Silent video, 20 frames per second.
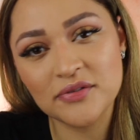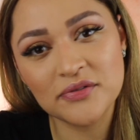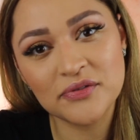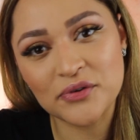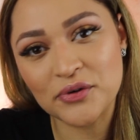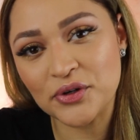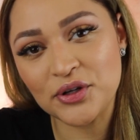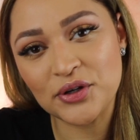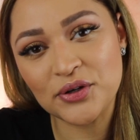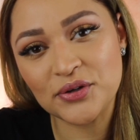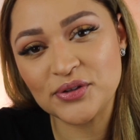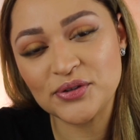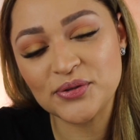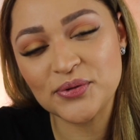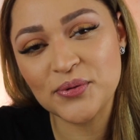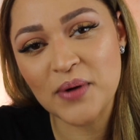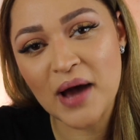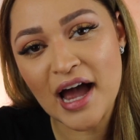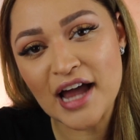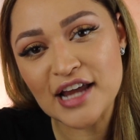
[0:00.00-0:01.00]
for you
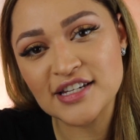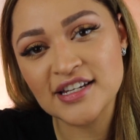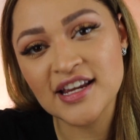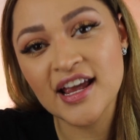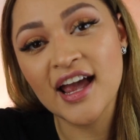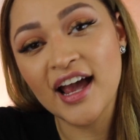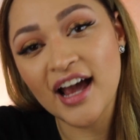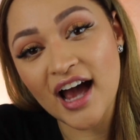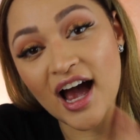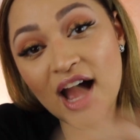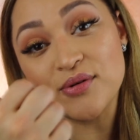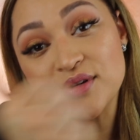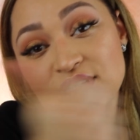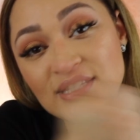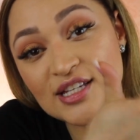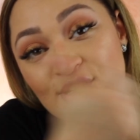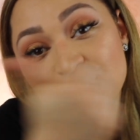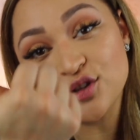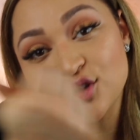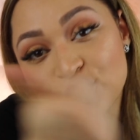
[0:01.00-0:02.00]
to watch. I will
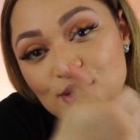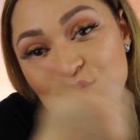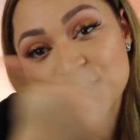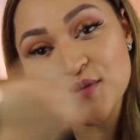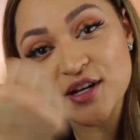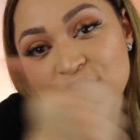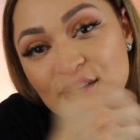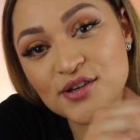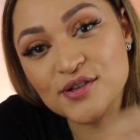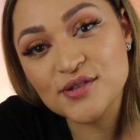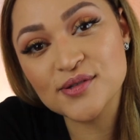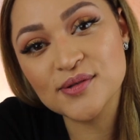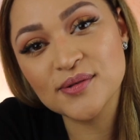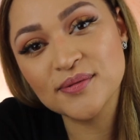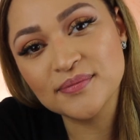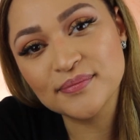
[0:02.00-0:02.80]
see you in those videos.